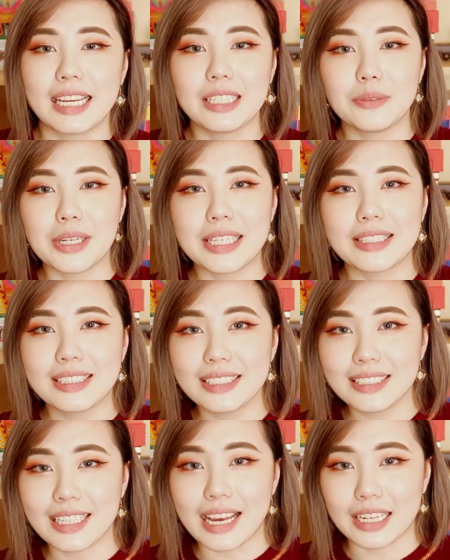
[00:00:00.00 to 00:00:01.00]
Anyway, this
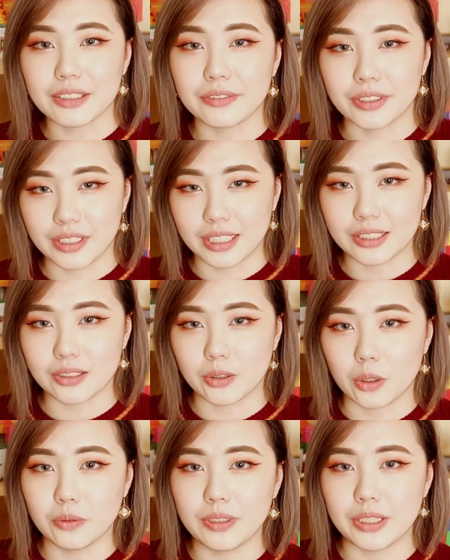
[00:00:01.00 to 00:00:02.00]
is the end of the London
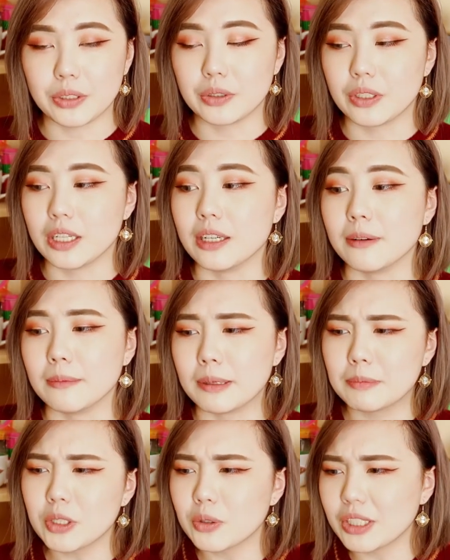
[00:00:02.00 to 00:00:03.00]
haul video.
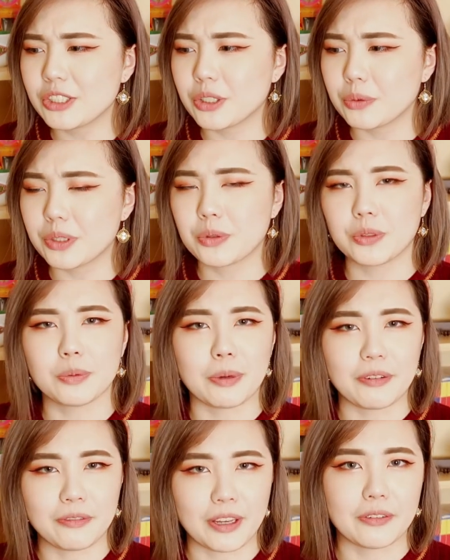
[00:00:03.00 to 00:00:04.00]
I'm not quite sure which was
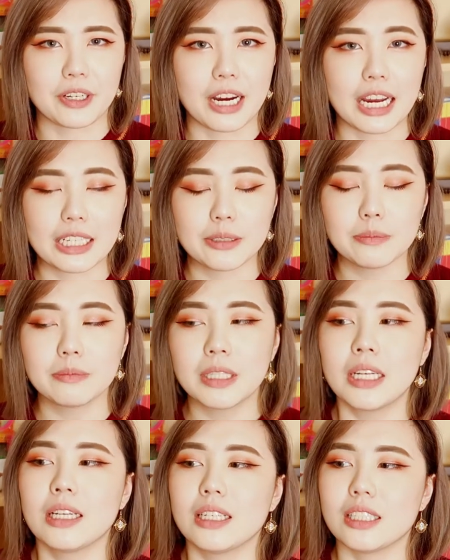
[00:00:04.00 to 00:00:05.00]
my favorite item.
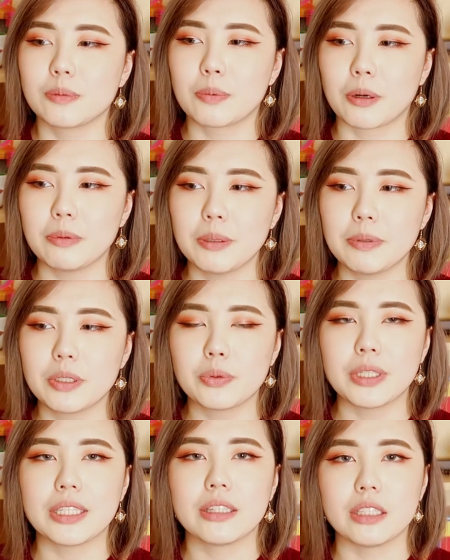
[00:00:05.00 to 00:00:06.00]
It's probably
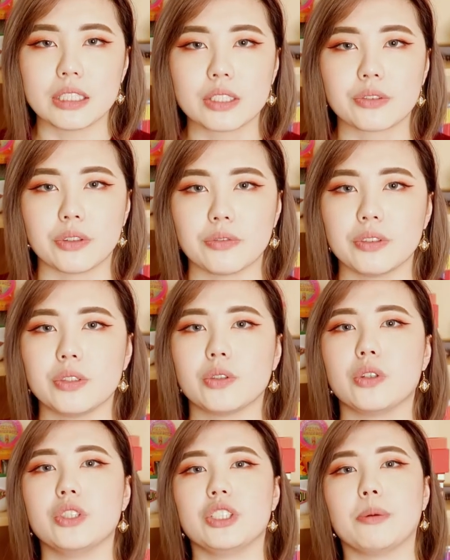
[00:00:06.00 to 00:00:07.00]
between this
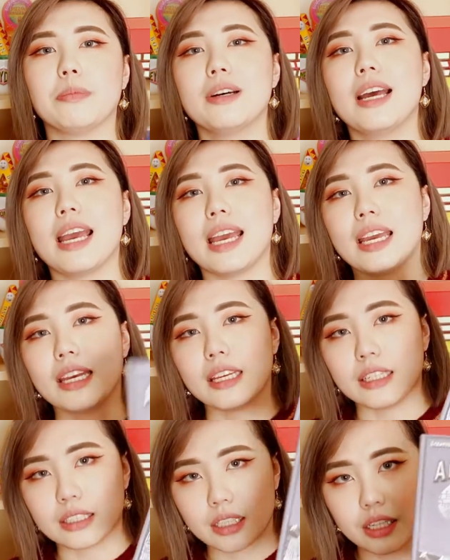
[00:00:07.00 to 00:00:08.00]
Gryffindor jumper
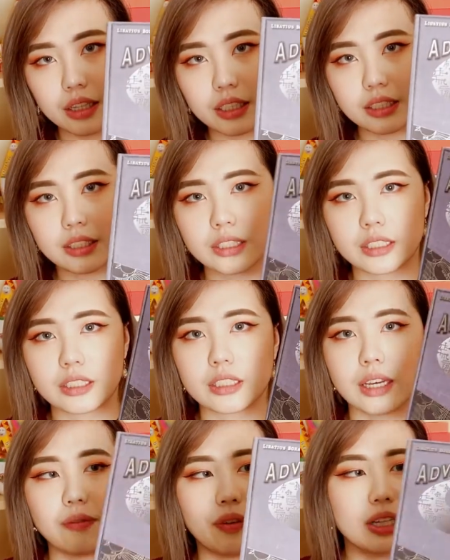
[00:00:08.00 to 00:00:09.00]
and this
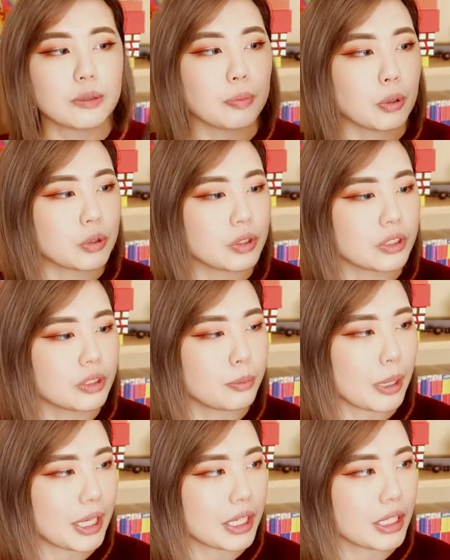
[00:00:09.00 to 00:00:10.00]
Advanced Potions
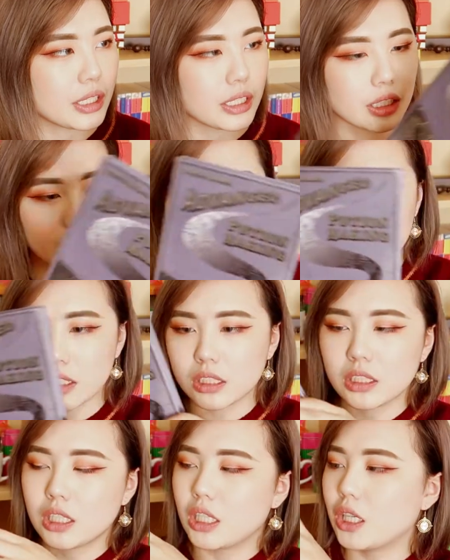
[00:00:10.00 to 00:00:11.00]
Making
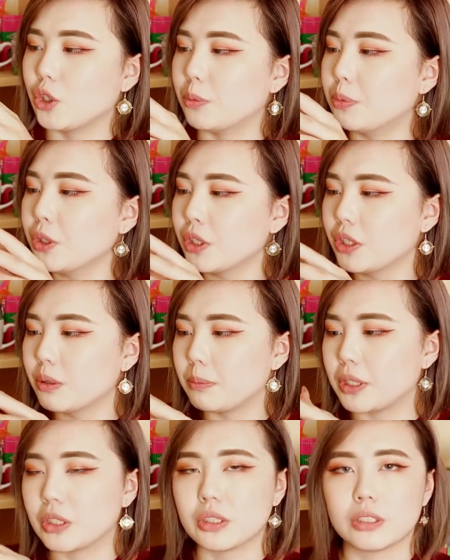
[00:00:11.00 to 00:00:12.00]
notebook
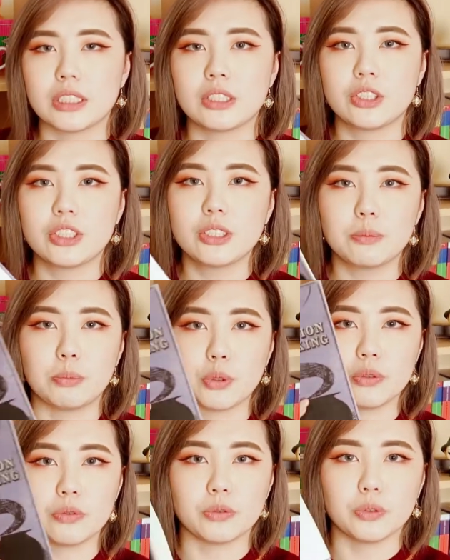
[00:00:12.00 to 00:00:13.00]
because it's just
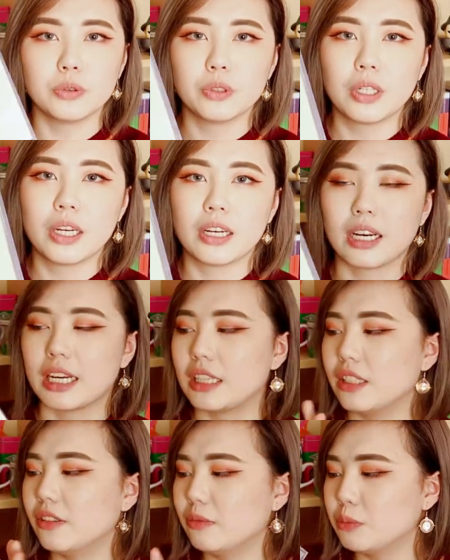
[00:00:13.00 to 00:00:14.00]
beautiful. I
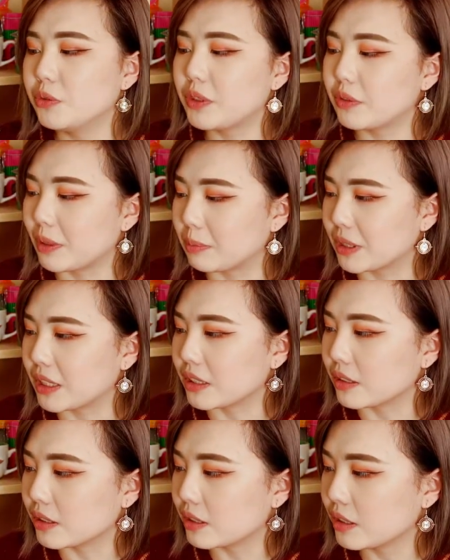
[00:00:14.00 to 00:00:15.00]
love movie
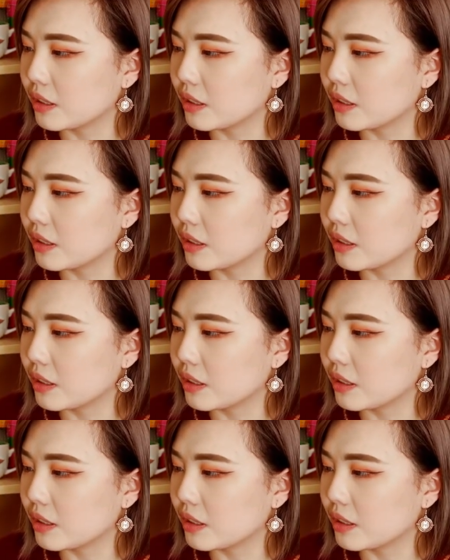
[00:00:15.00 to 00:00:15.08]
replicas.